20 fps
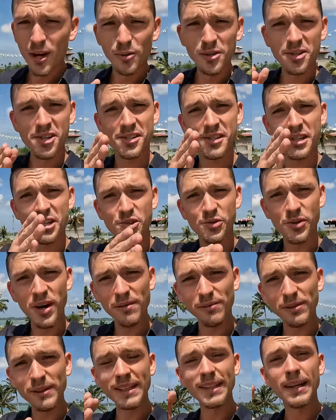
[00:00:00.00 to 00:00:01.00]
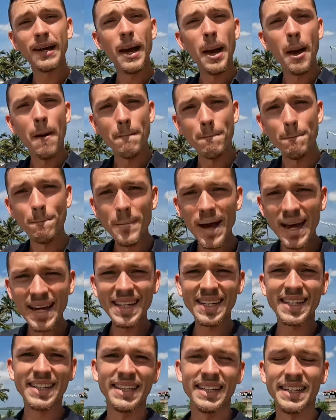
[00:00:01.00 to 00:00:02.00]
which is the travel
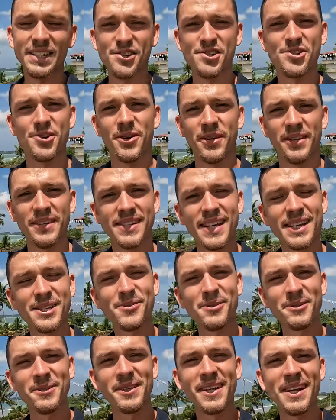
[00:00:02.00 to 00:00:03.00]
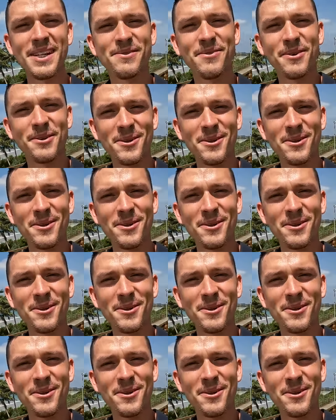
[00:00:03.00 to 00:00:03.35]
medical insurance. That's where today's